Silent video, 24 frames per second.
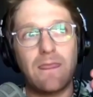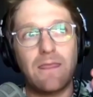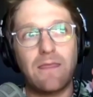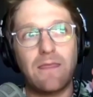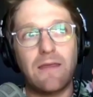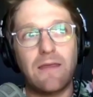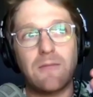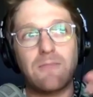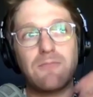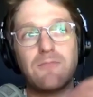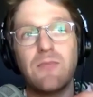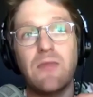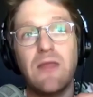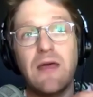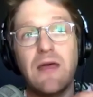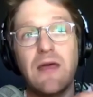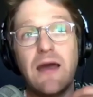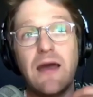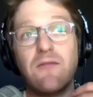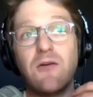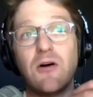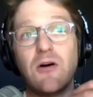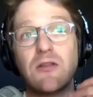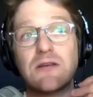They
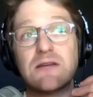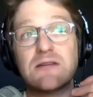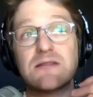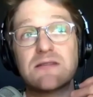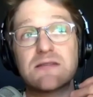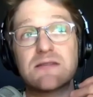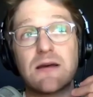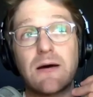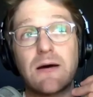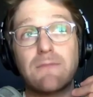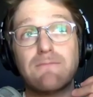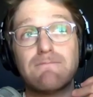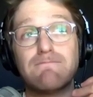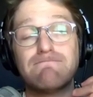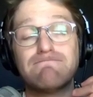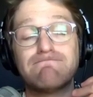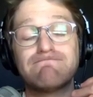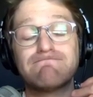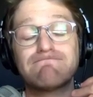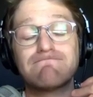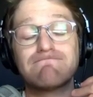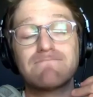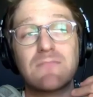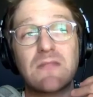have all these
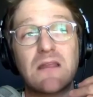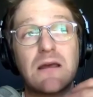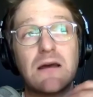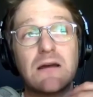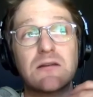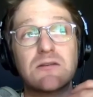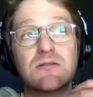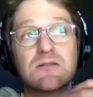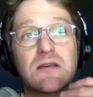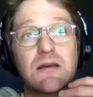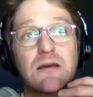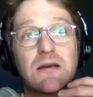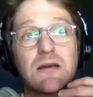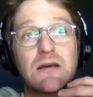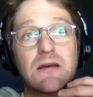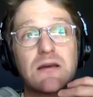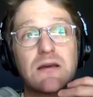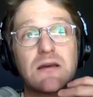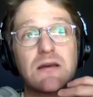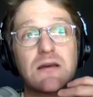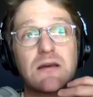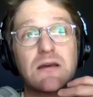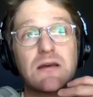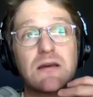how do you say it,
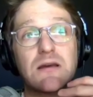like